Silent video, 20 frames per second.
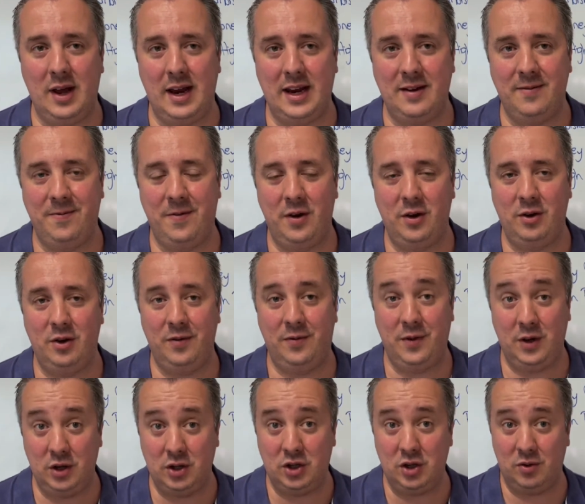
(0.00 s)
any
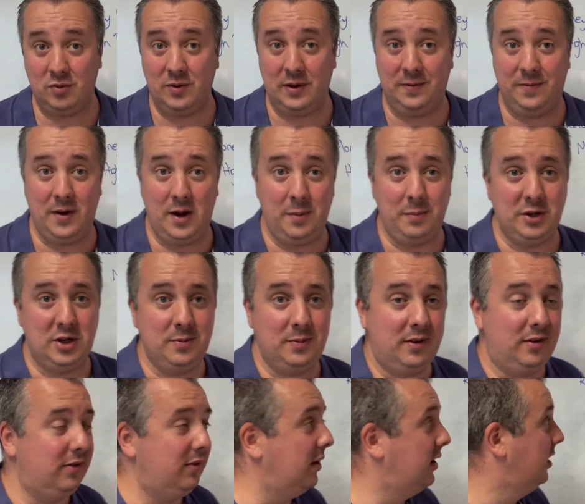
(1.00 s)
future
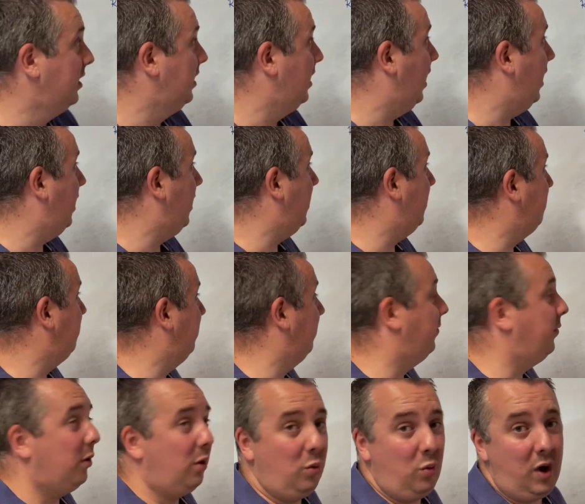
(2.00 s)
refurbishments
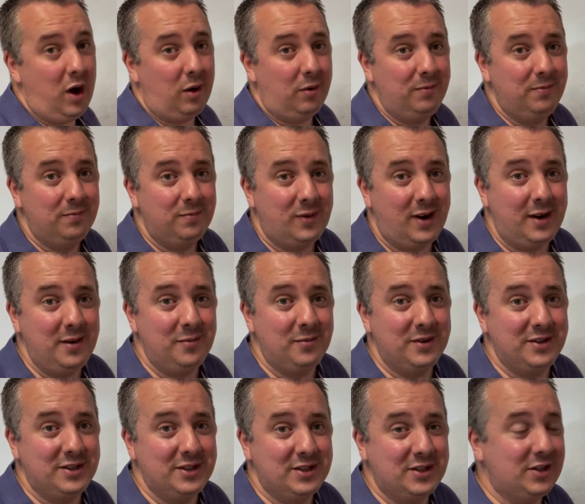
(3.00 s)
for a while, right?
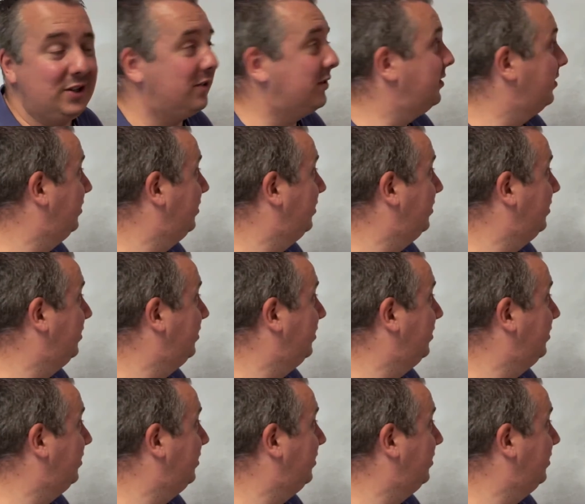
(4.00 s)
Which is good.